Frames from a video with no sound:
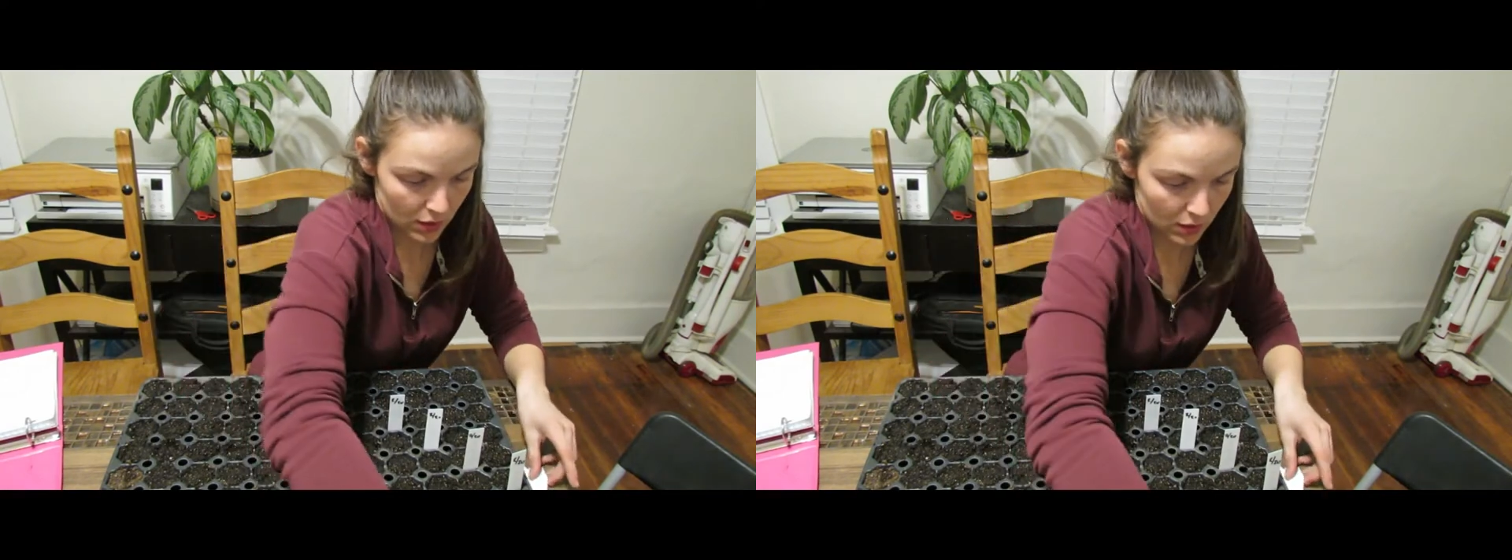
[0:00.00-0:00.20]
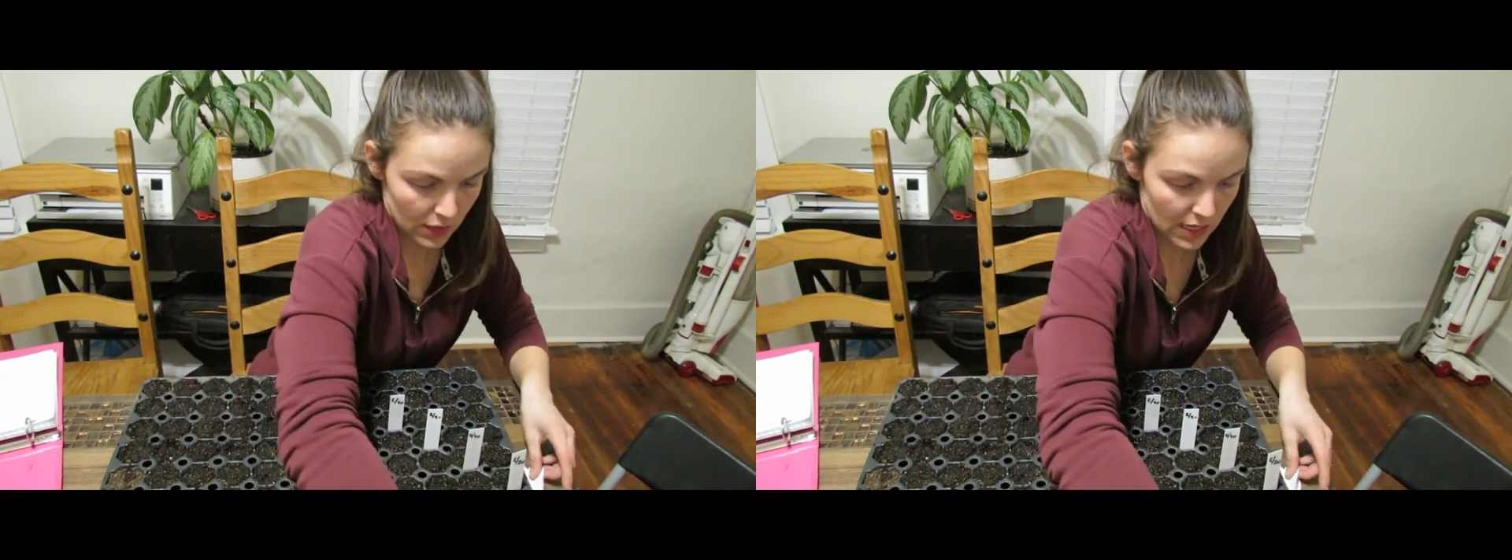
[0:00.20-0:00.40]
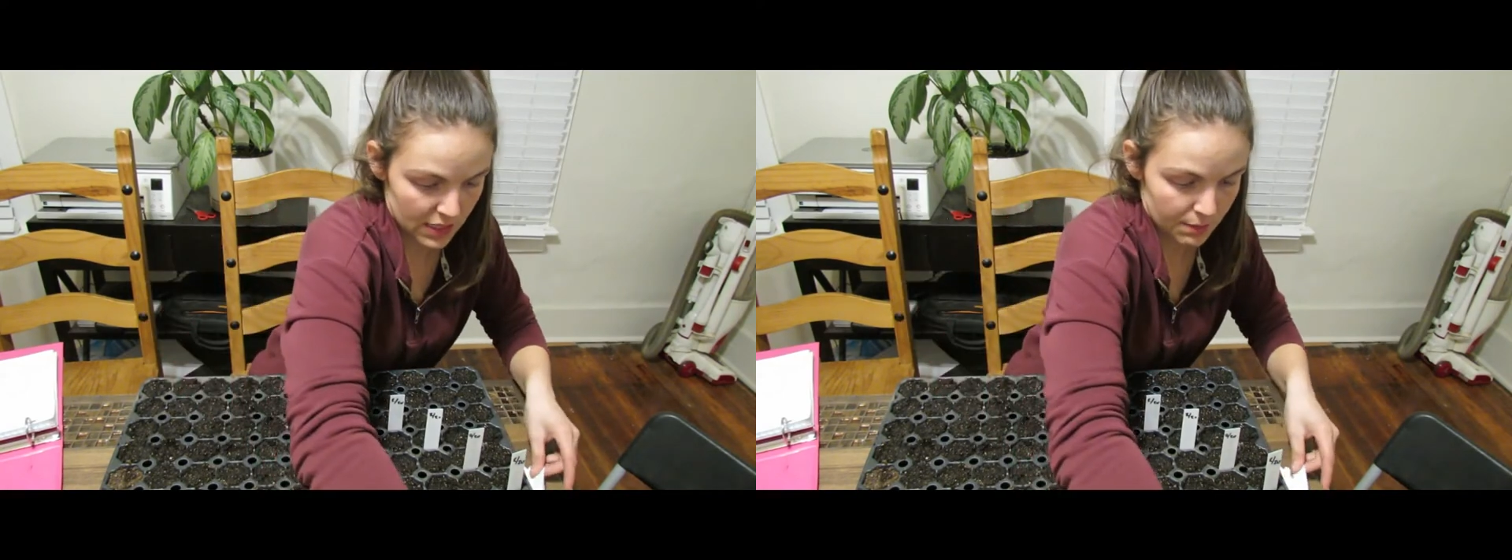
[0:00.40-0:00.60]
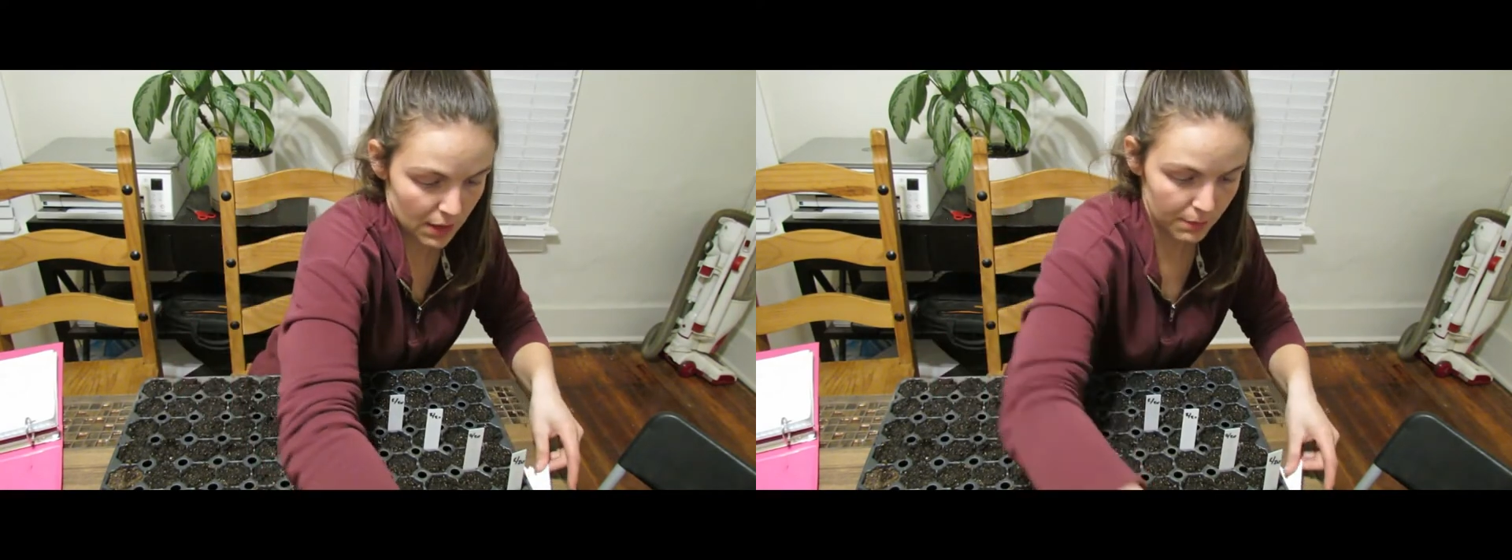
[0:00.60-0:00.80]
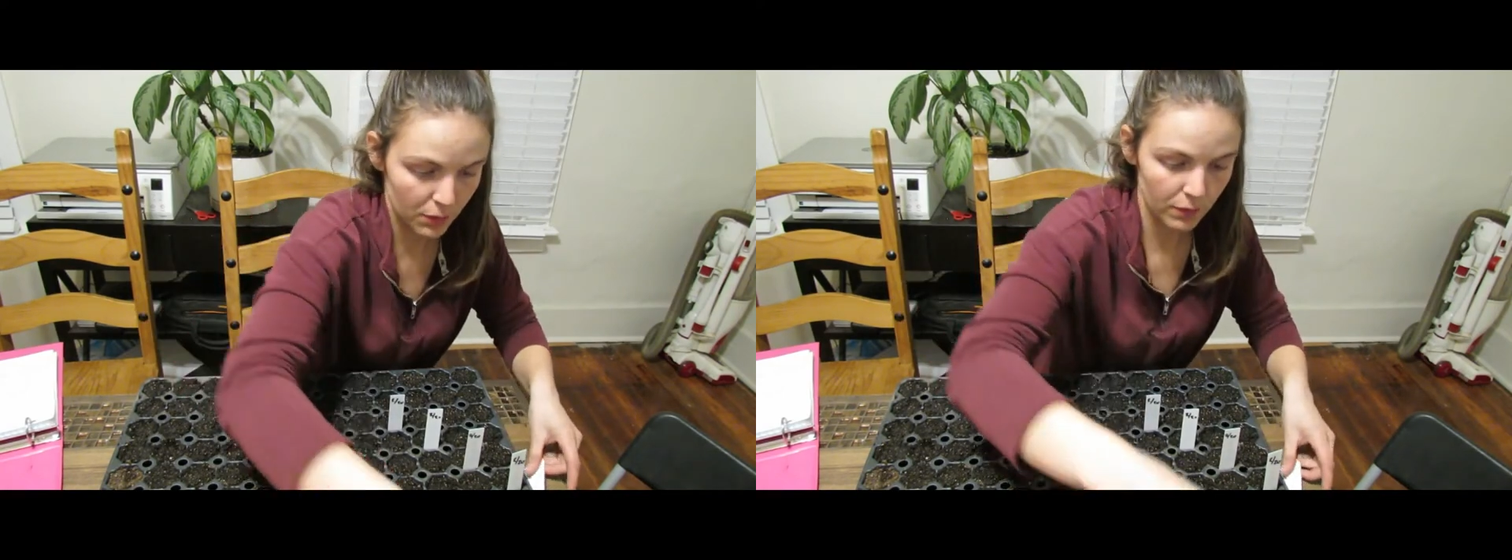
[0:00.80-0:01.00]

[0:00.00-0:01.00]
our last pepper